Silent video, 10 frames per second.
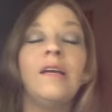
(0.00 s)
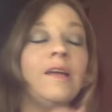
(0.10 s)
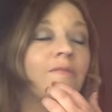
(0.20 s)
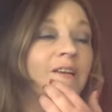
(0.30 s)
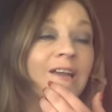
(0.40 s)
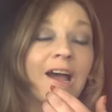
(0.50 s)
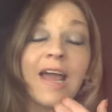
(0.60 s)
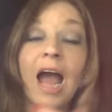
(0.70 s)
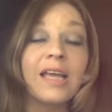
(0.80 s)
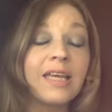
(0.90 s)
Even,
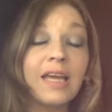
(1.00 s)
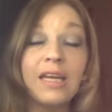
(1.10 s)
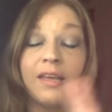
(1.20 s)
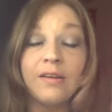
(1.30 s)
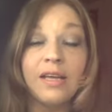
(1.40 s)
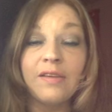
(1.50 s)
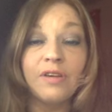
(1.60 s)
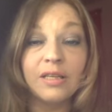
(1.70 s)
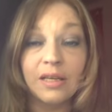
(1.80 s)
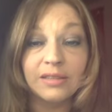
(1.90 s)
I, I can't e
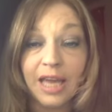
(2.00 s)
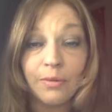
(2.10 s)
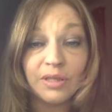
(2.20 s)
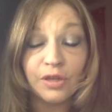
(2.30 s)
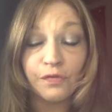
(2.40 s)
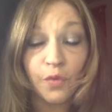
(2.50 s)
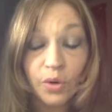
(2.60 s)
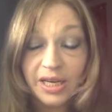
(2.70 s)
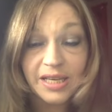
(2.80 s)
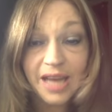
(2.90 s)
even Lent with the
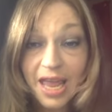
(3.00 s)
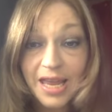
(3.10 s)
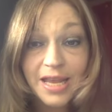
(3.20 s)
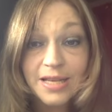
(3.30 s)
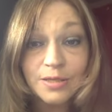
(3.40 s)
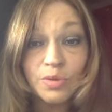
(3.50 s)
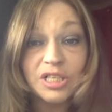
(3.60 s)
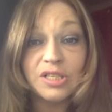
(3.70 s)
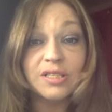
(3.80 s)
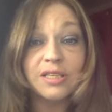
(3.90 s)
forty days,
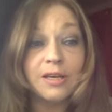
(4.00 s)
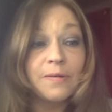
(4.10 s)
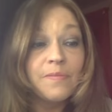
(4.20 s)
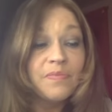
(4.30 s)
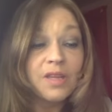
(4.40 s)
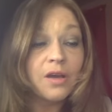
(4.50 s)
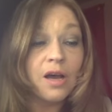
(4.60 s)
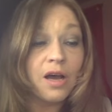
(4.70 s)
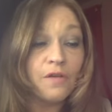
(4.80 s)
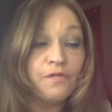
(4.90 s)
which is the
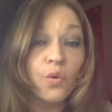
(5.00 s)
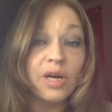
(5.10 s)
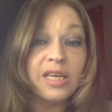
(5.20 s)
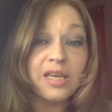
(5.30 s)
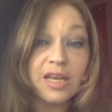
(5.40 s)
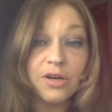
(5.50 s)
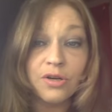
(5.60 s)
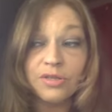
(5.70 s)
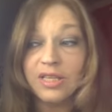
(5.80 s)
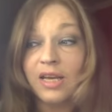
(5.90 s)
uh, forty
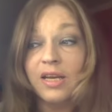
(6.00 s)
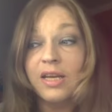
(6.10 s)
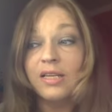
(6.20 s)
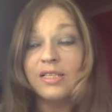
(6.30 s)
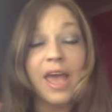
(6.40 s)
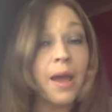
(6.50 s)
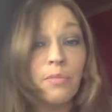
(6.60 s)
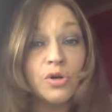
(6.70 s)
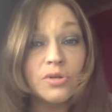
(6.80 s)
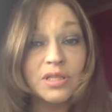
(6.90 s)
years that
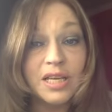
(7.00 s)
Tammuz